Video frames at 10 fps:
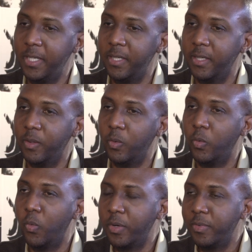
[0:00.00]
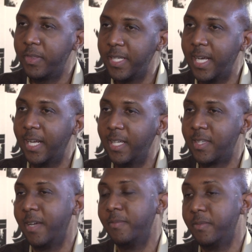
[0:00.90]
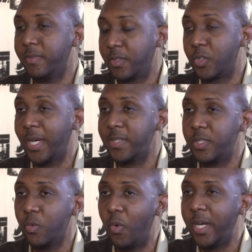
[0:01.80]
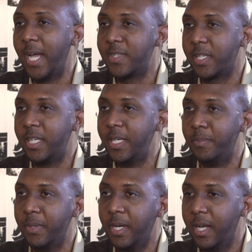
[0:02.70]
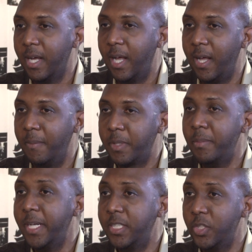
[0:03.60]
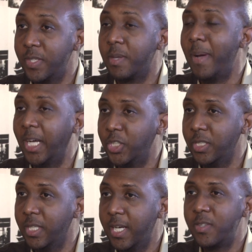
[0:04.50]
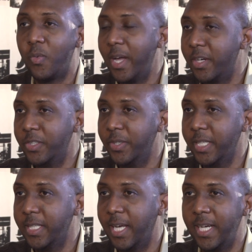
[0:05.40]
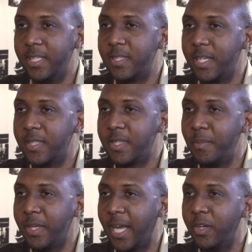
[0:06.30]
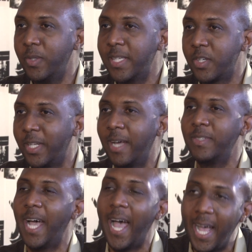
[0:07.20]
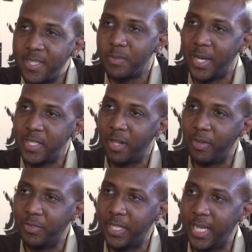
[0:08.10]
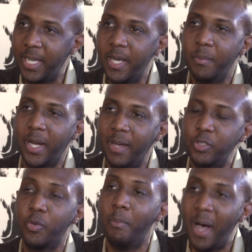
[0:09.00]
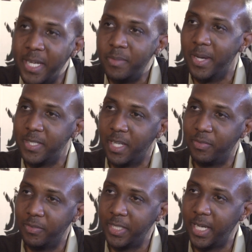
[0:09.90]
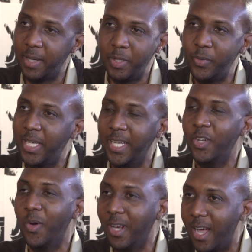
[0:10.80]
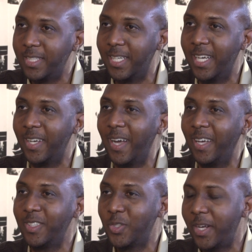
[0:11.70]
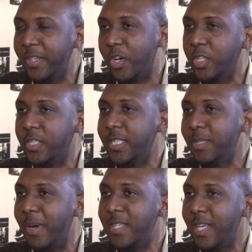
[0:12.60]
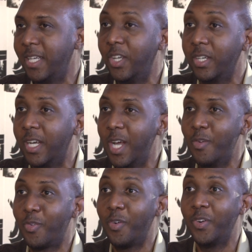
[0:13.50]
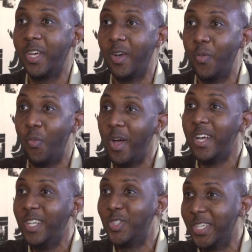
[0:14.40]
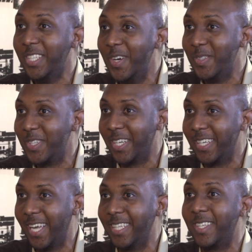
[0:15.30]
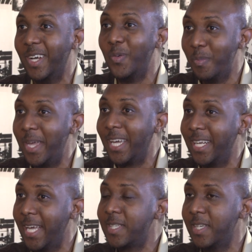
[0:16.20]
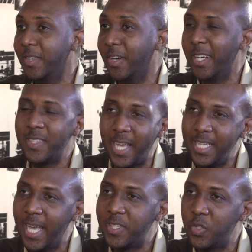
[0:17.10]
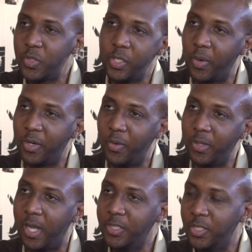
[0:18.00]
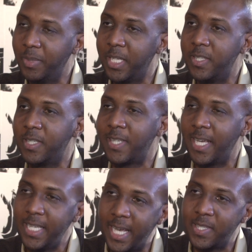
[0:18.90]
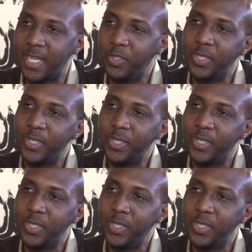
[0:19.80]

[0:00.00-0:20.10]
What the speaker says: you overcome it? One of the things that, as I've stressed, one has to keep committed to is the passion. It's why you're doing it. And it's something I don't necessarily have to ask myself every day, but I have to remind myself every day. I mean, we get no a lot. And I try to encourage the team by saying, look, for every 100 no's you're going to get, we may get a yes in there. And it's that yes you really want to hold on to, because it's that yes that